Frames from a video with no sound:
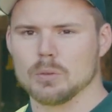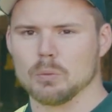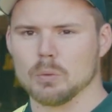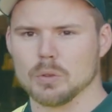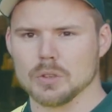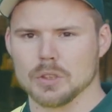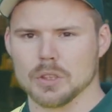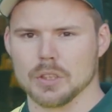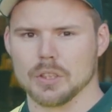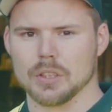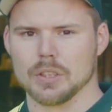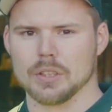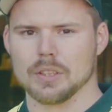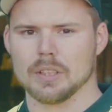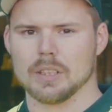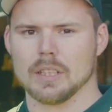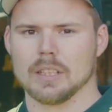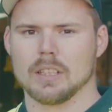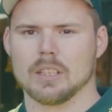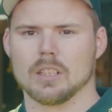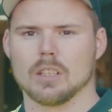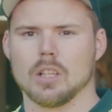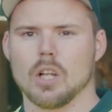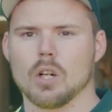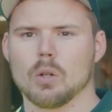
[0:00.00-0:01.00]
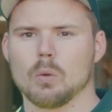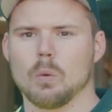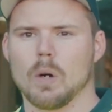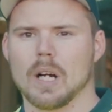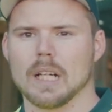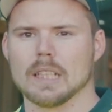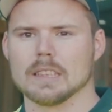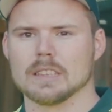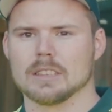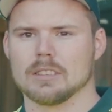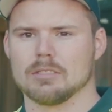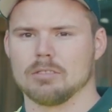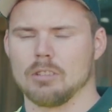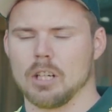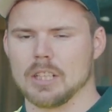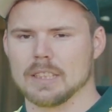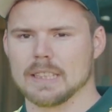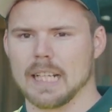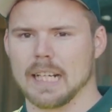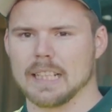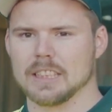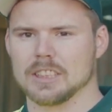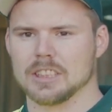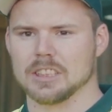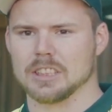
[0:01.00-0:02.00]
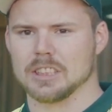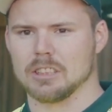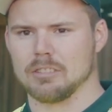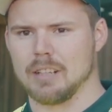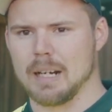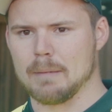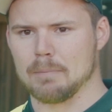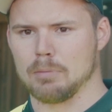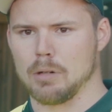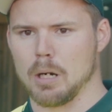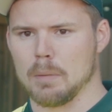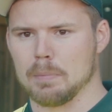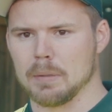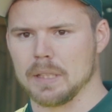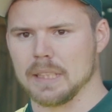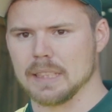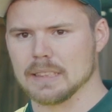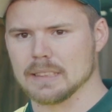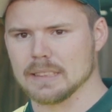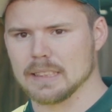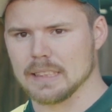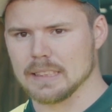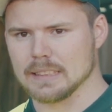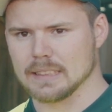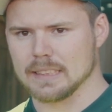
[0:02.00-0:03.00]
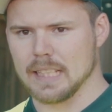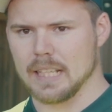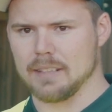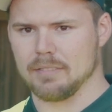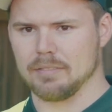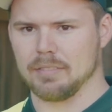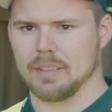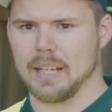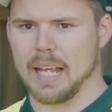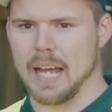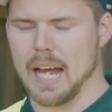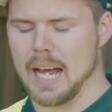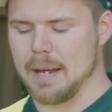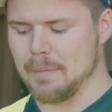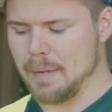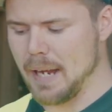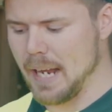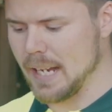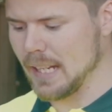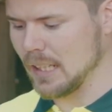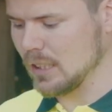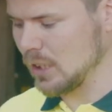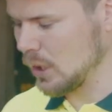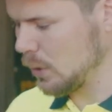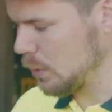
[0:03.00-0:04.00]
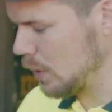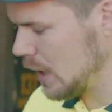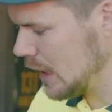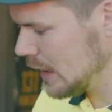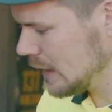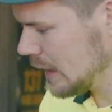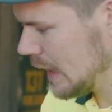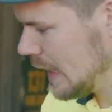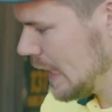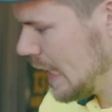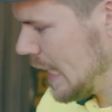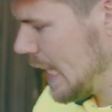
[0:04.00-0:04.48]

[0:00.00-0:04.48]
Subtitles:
we'll do clockwise rotations around properties instead of anti-clockwise.